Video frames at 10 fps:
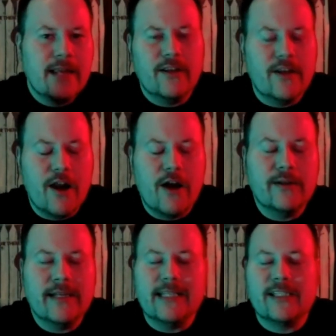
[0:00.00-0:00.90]
you
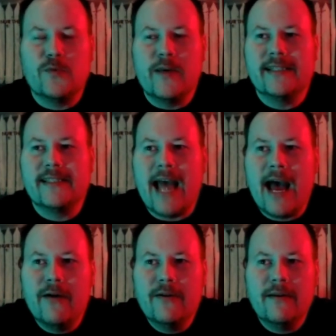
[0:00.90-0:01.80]
know, swings
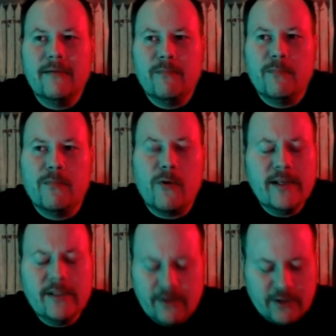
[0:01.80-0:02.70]
down.
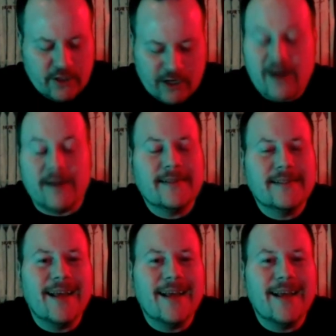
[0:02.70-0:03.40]
boys are jerks.